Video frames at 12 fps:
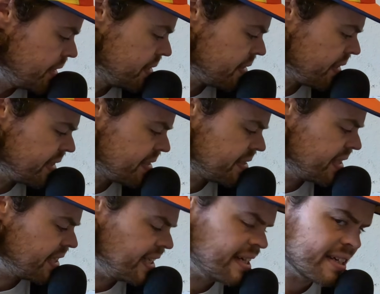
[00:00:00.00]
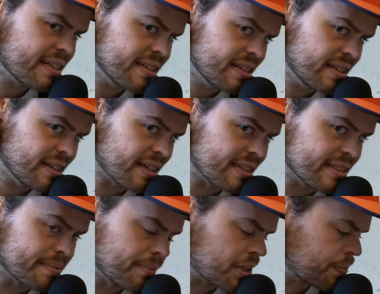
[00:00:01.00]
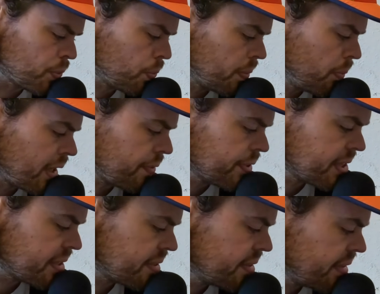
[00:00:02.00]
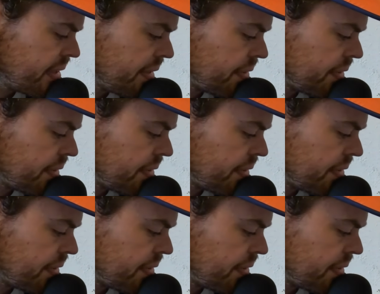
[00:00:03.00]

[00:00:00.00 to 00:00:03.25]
think it's stickier, and it's much more weather-resistant than other